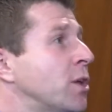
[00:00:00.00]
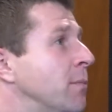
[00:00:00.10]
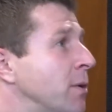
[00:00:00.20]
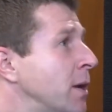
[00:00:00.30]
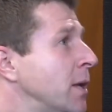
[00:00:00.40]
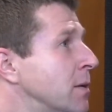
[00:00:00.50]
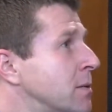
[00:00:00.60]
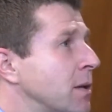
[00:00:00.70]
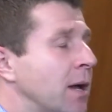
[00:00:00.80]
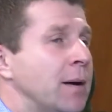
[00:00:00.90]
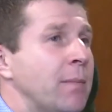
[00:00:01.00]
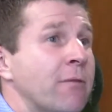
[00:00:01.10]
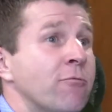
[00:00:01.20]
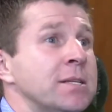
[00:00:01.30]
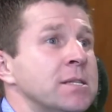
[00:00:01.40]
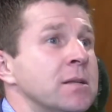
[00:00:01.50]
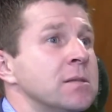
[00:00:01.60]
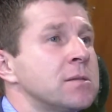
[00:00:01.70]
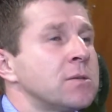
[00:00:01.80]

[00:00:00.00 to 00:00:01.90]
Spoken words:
communities and residents.